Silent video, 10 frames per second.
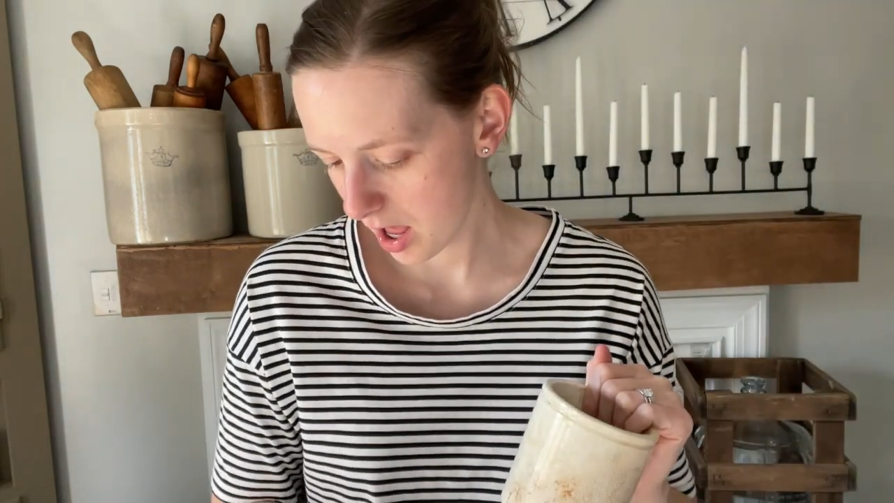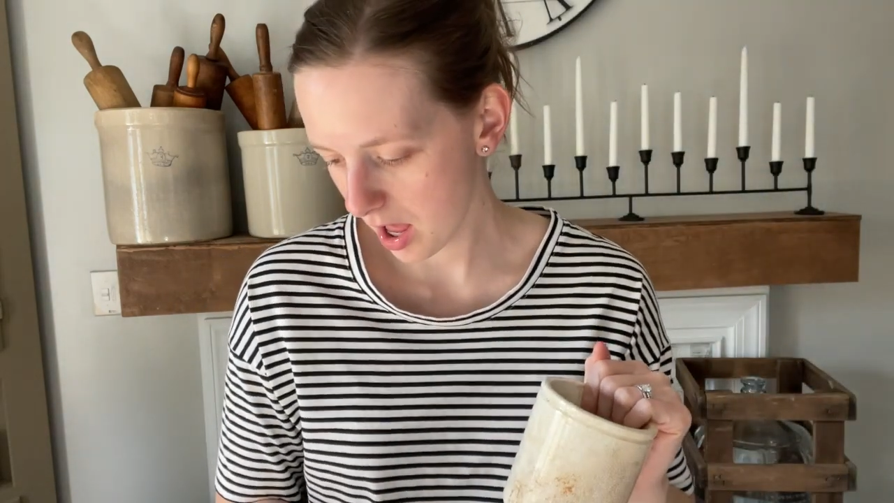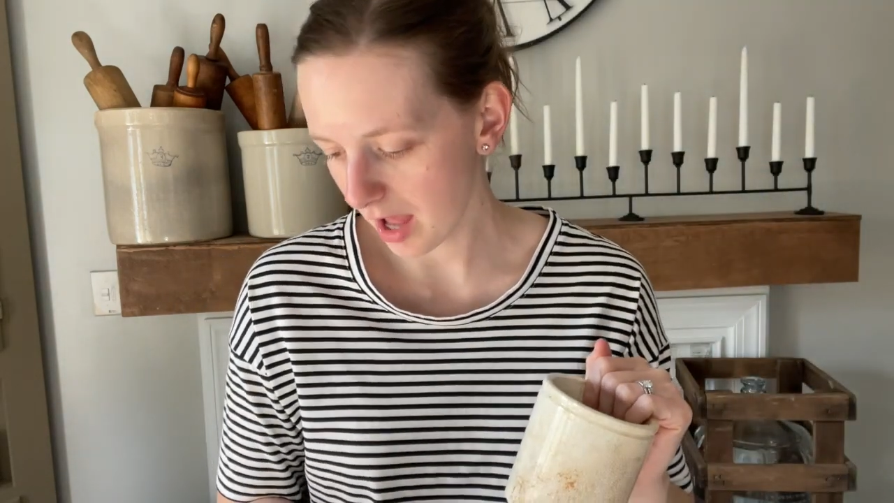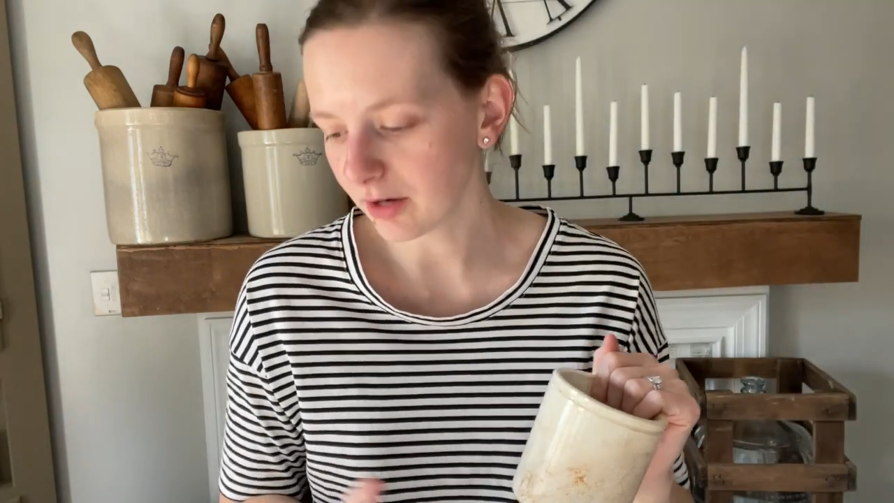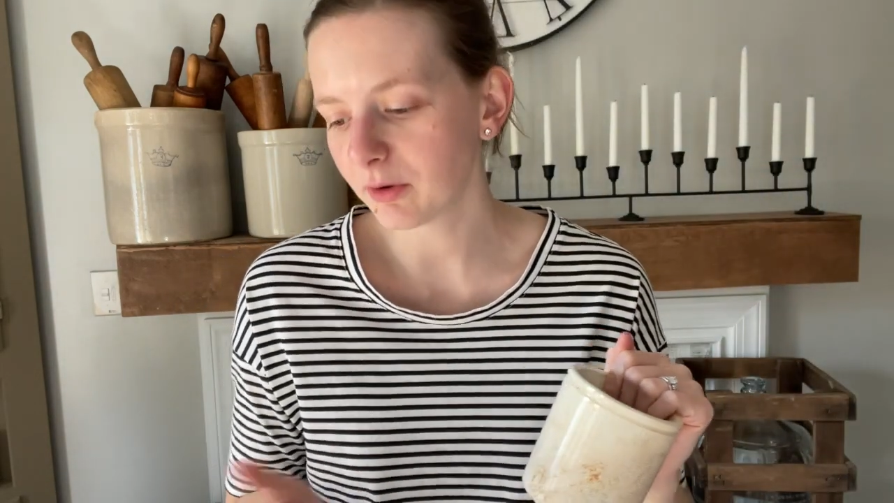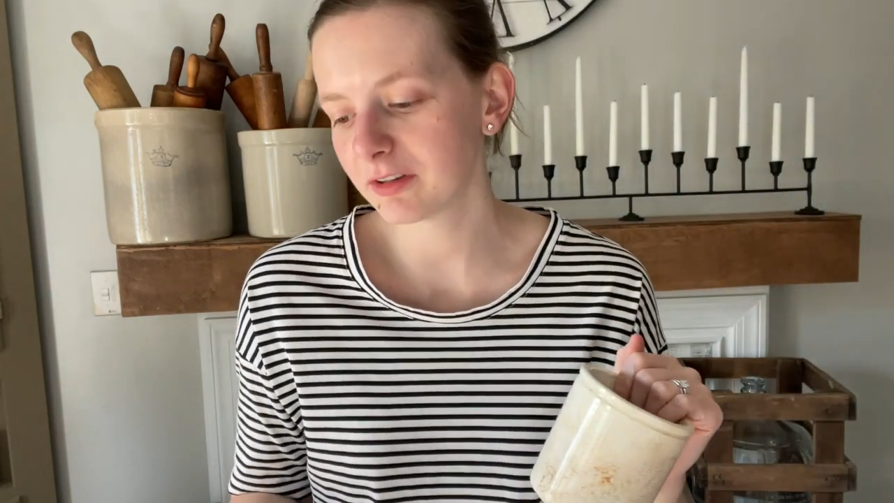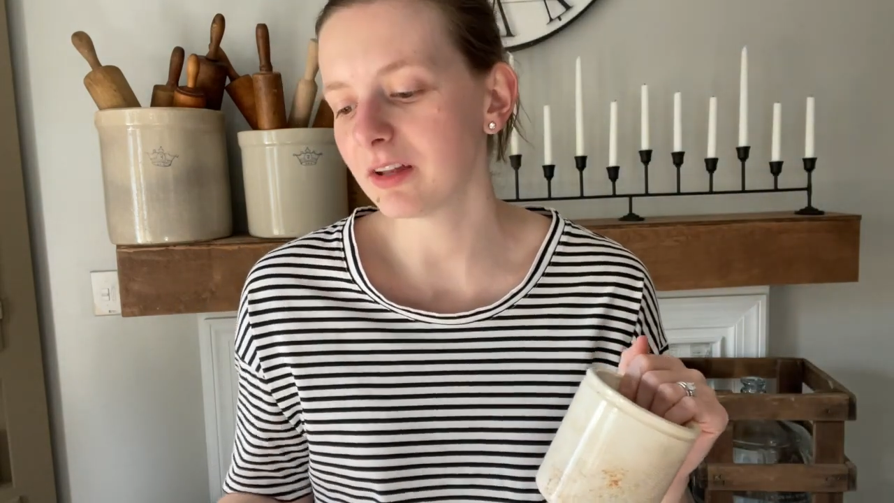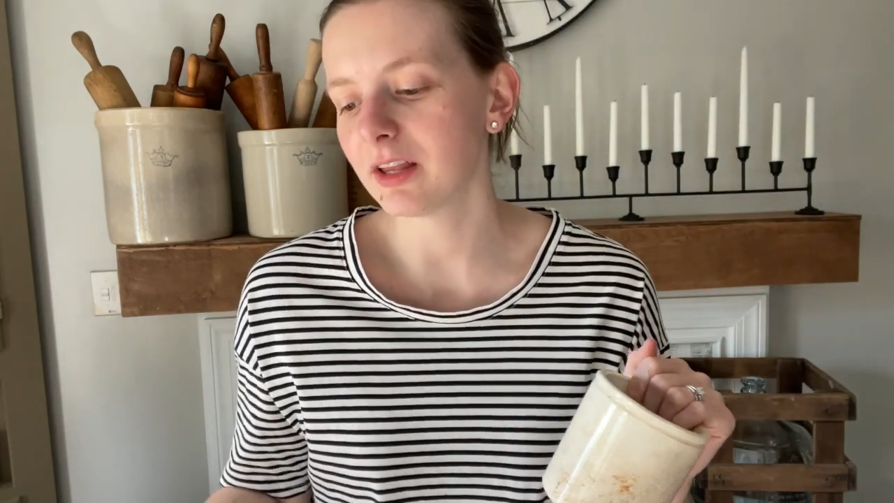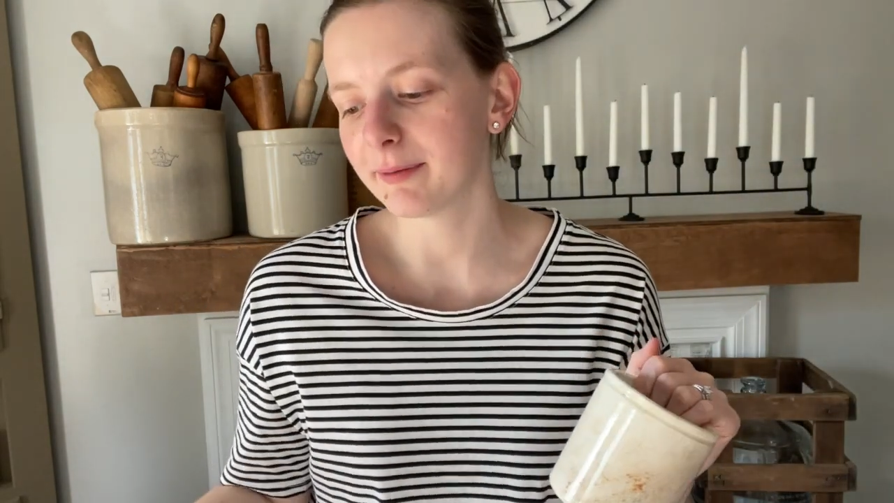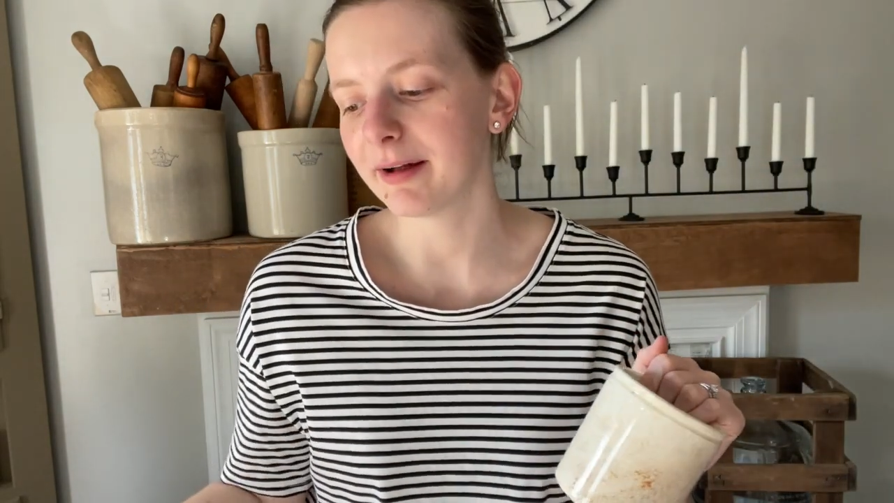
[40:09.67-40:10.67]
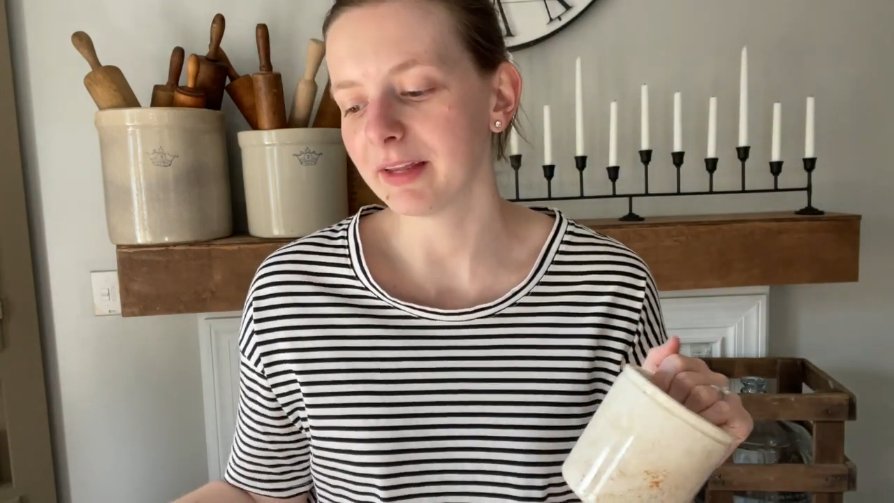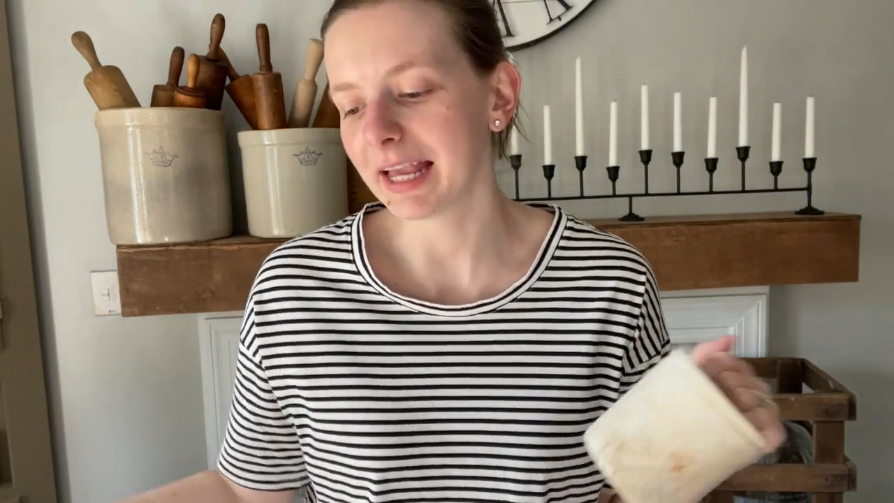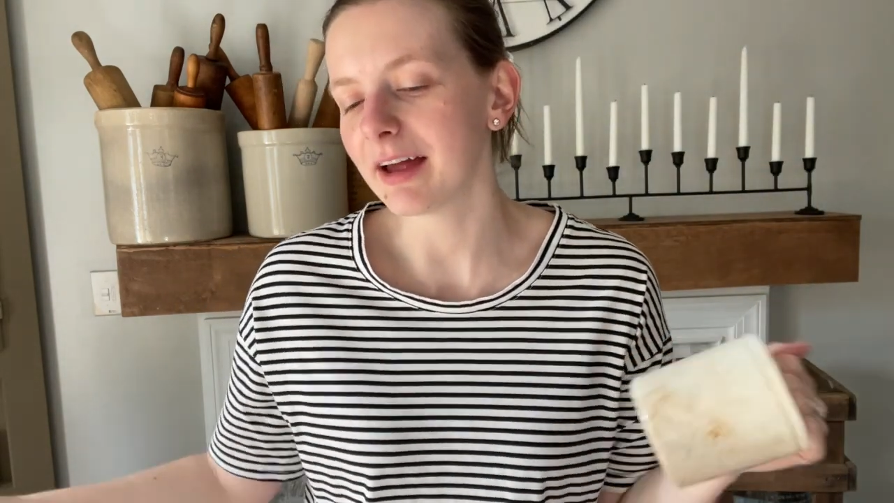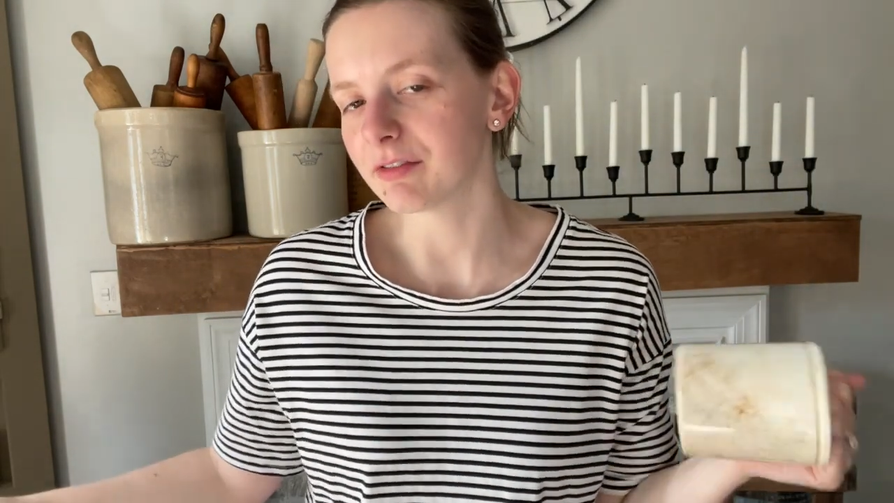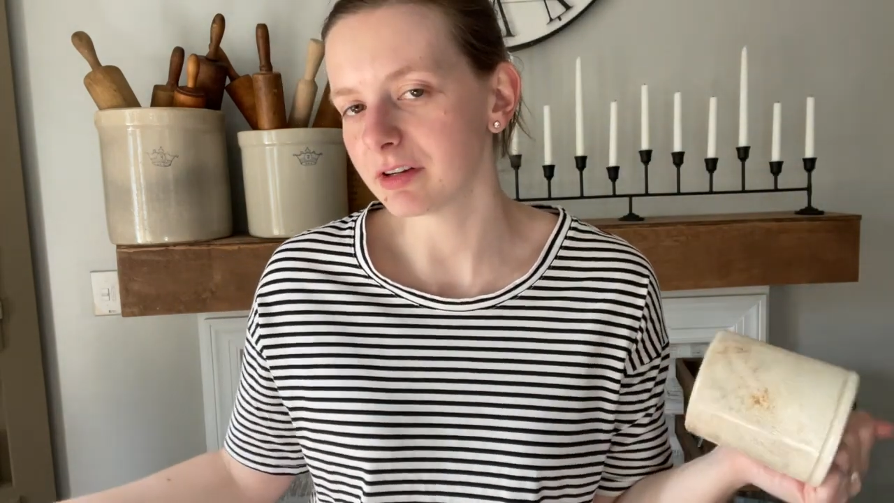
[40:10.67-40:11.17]
I know I said that about like
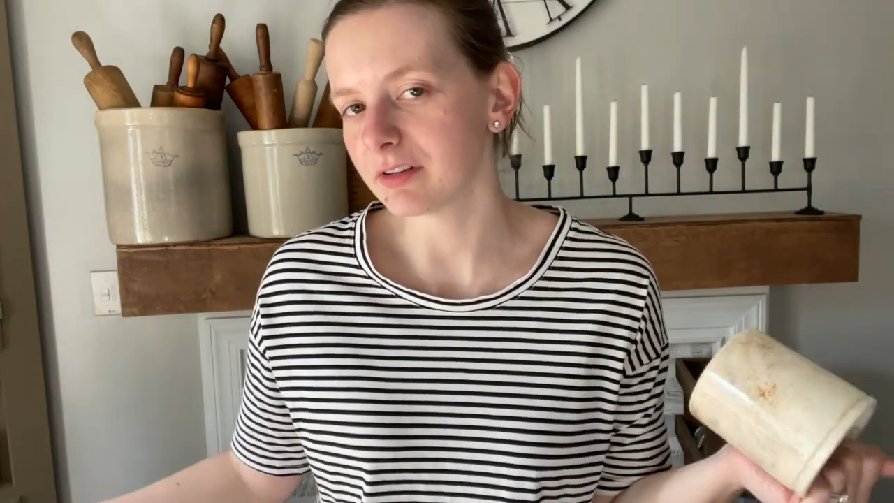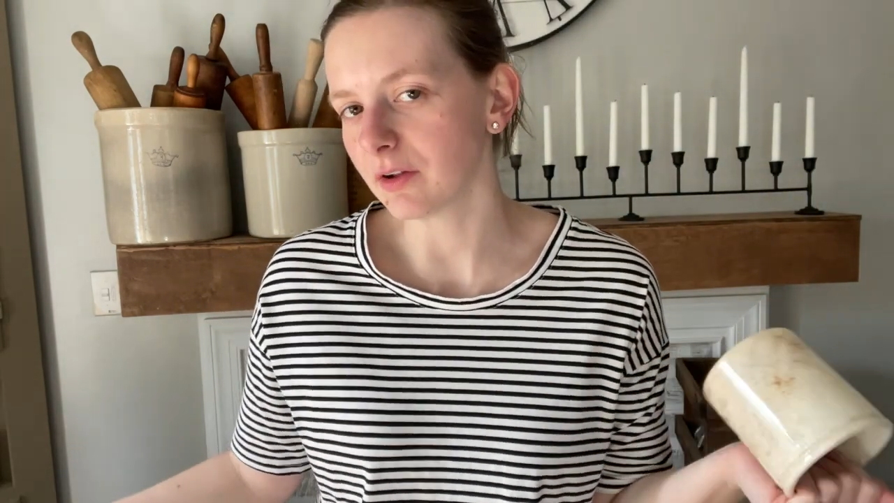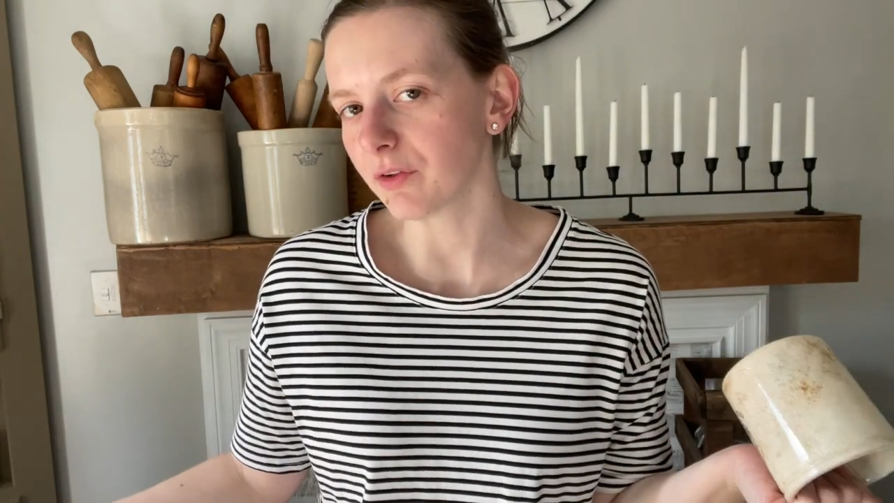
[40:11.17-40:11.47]
every single